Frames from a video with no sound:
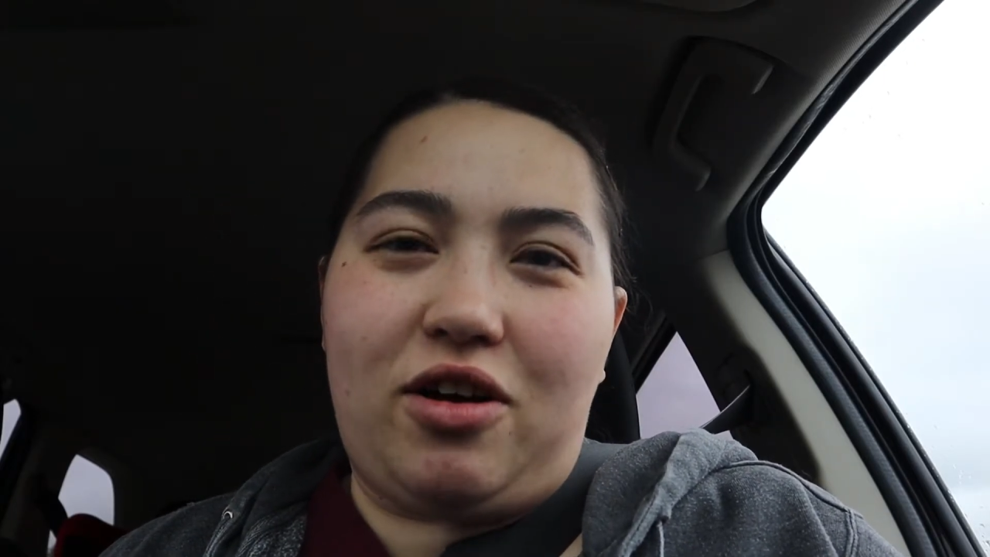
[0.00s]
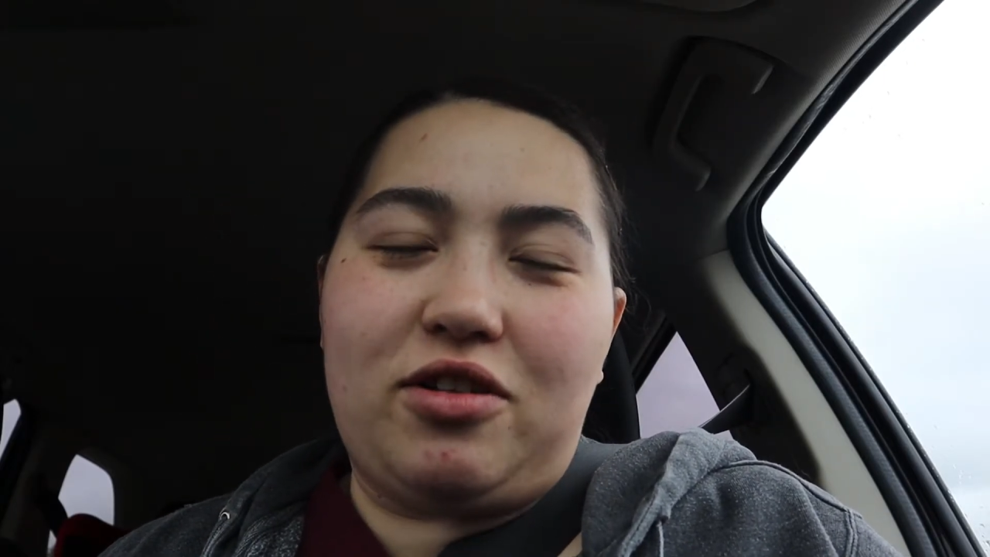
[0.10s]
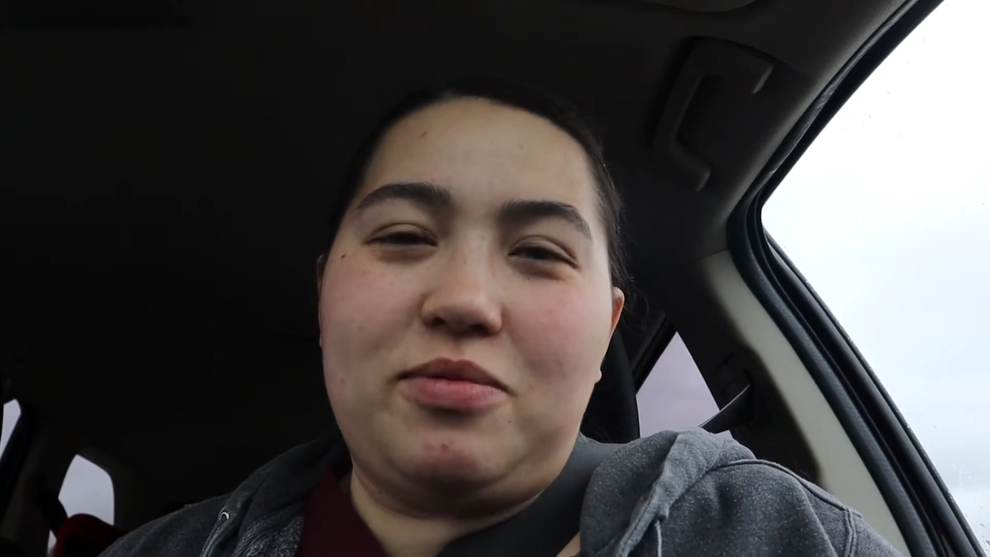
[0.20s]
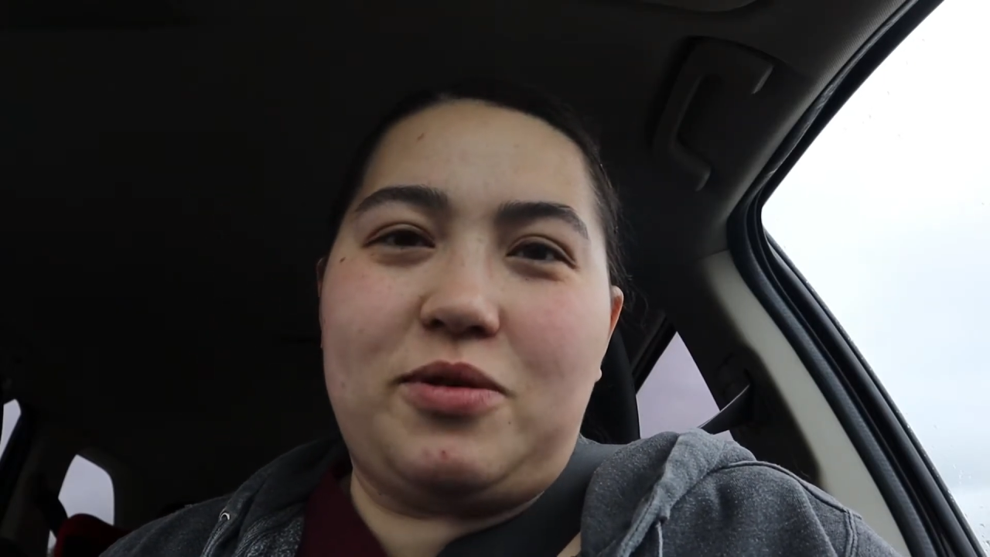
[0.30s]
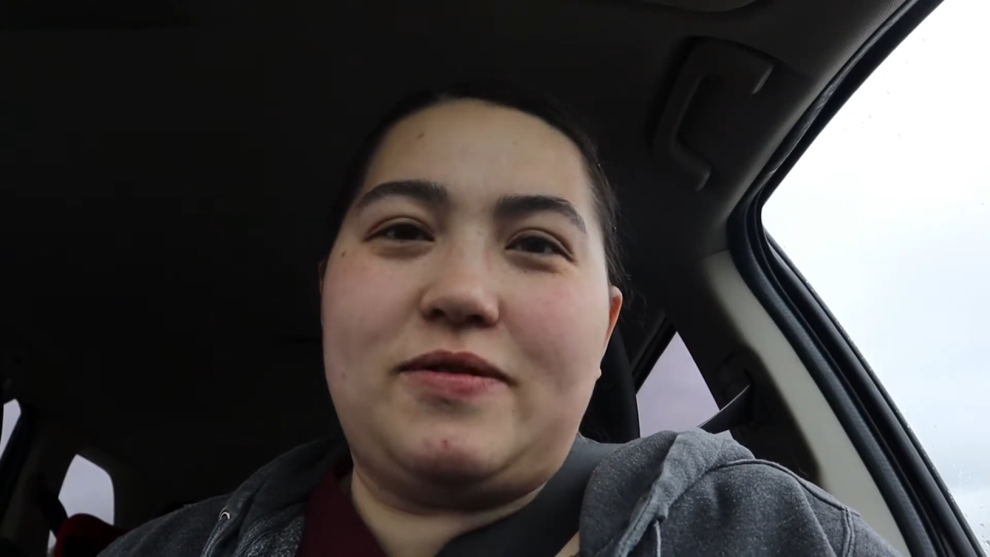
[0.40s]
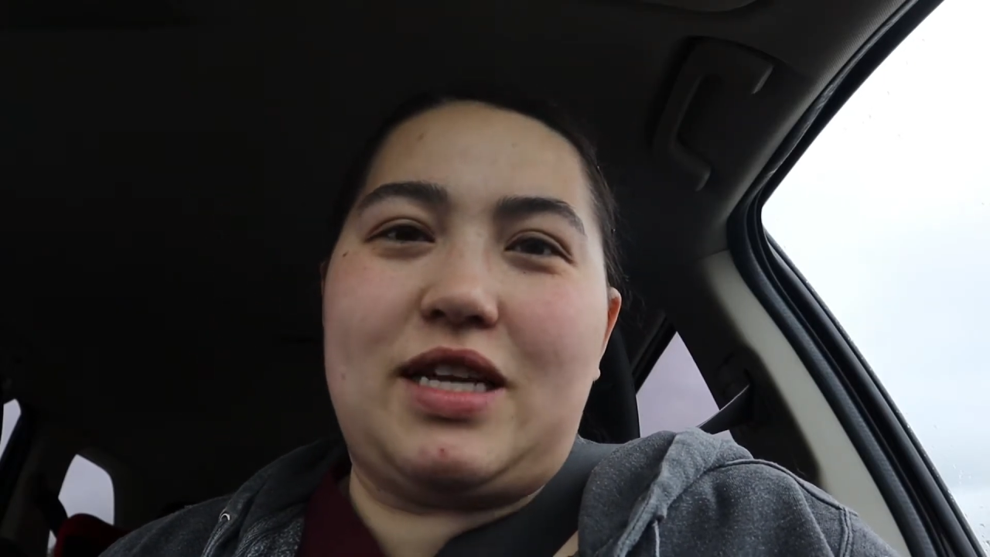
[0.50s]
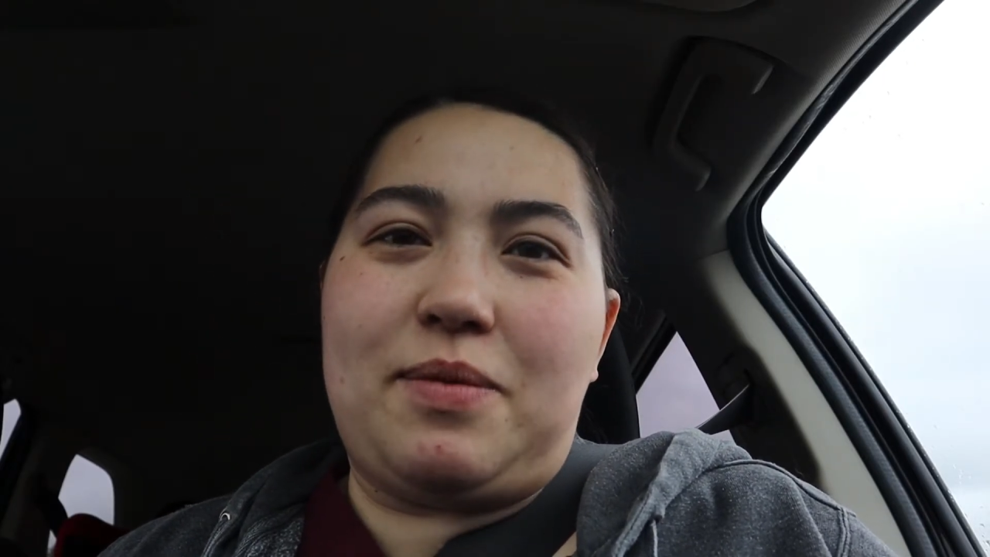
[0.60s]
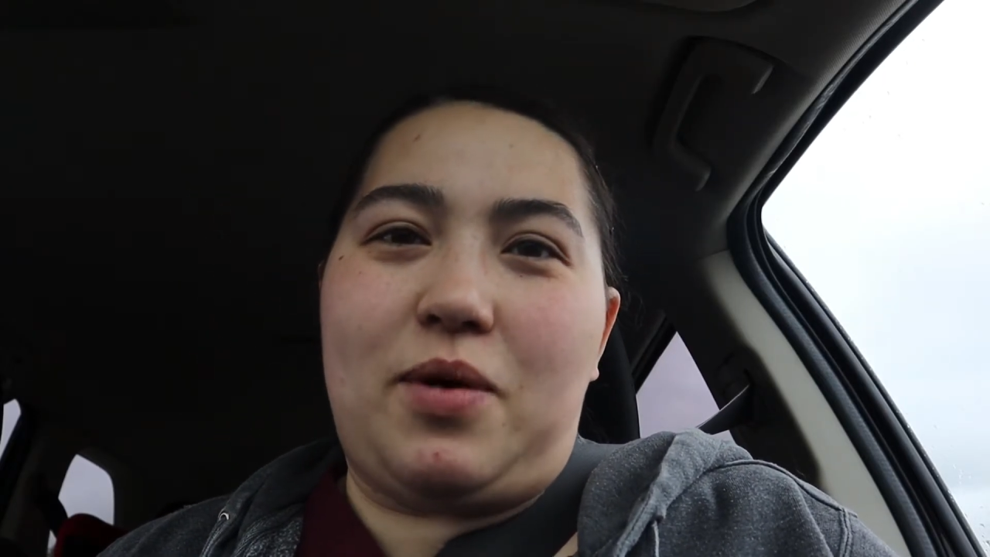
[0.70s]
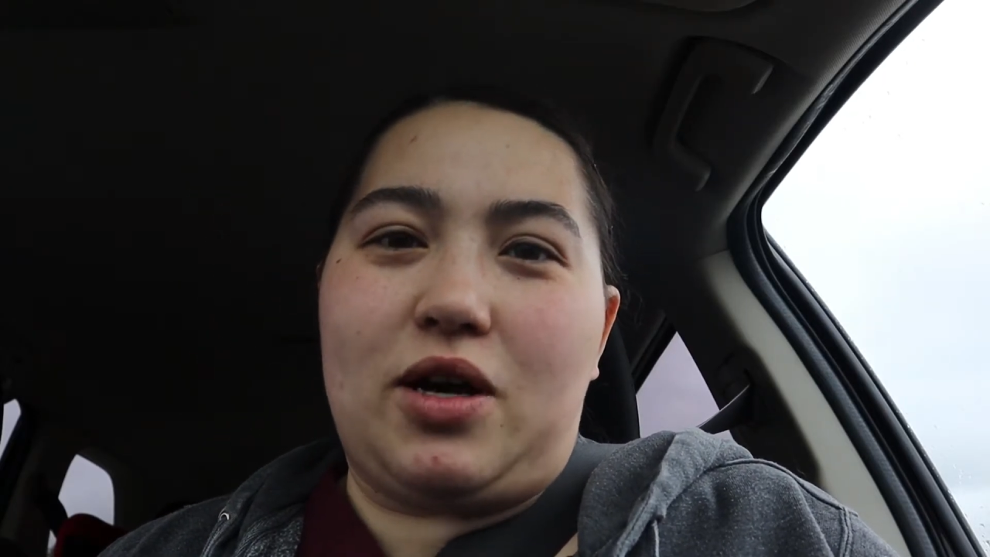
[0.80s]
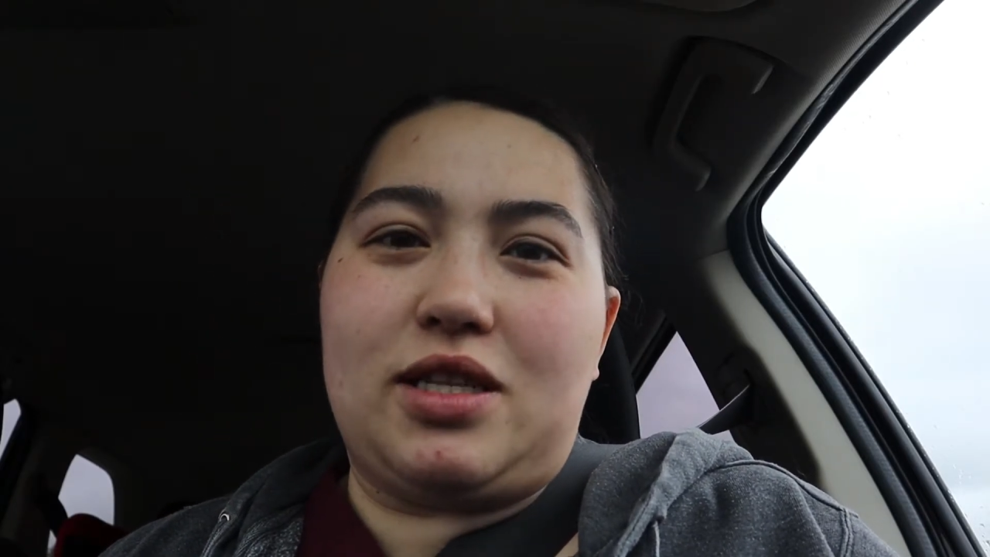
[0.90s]
all the movies I
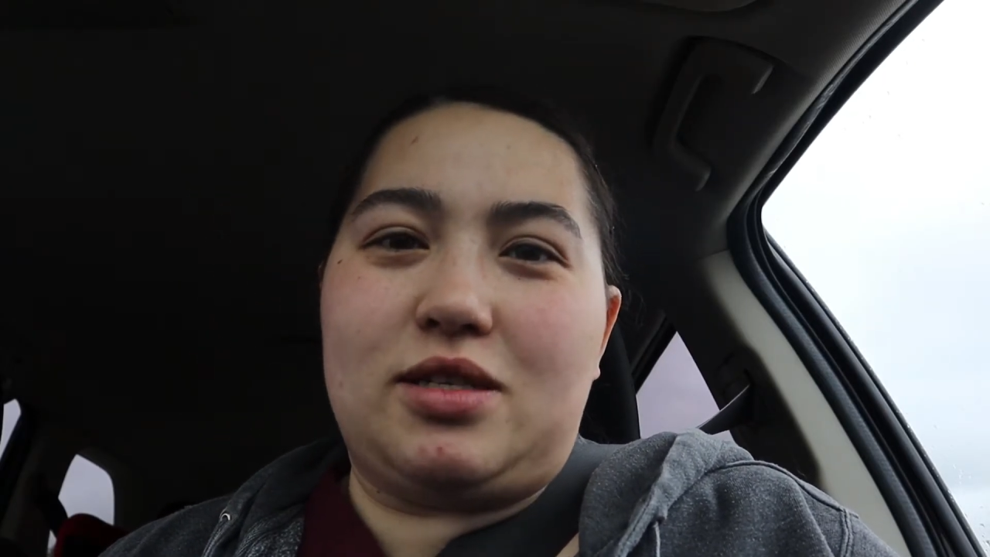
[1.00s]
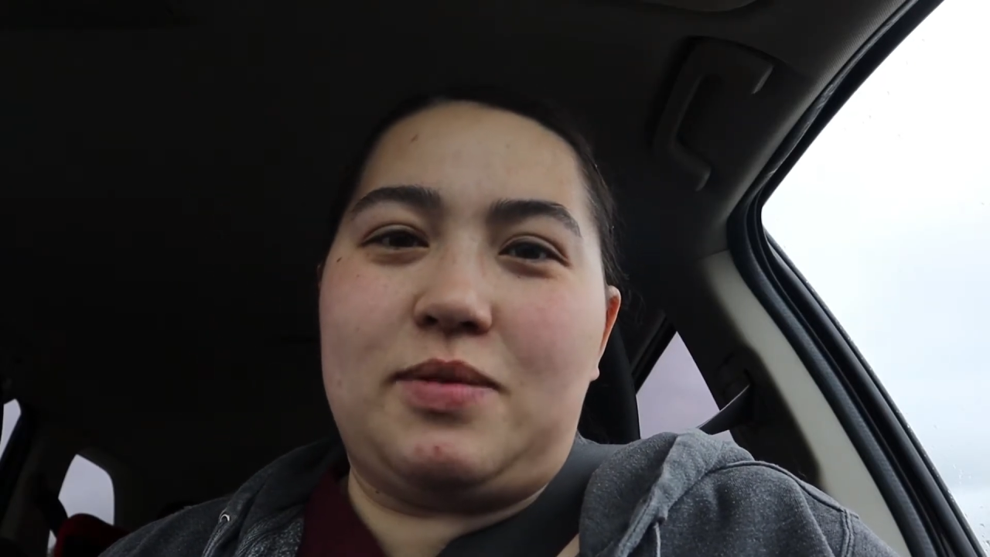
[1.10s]
bought this